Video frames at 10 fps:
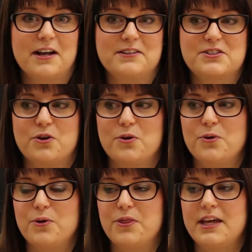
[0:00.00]
and
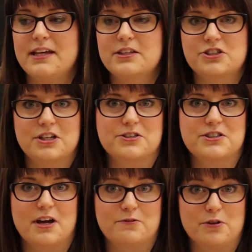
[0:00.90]
so they can share
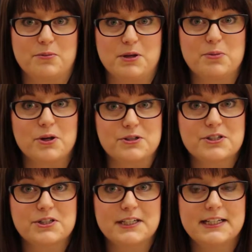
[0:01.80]
stuff with me
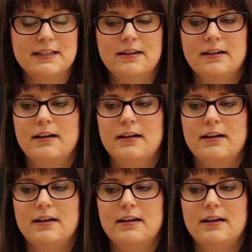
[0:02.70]
personally